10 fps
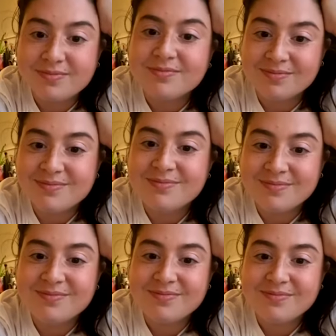
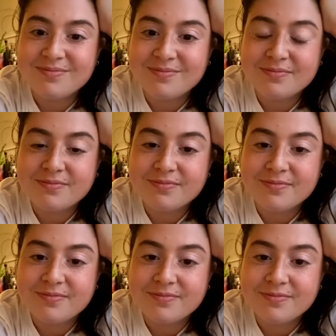
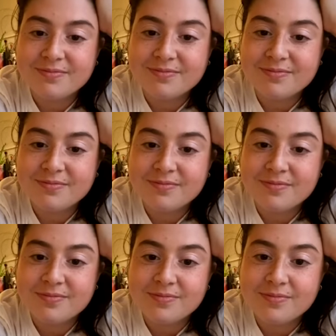
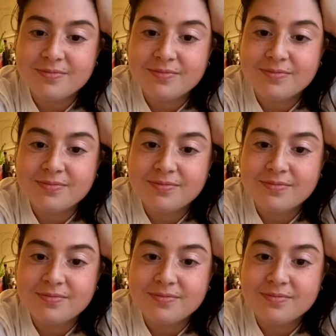
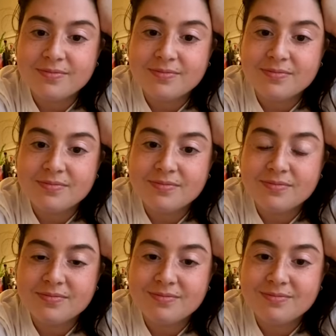
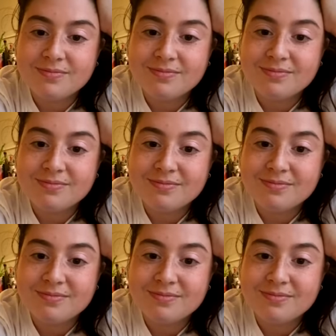(silent)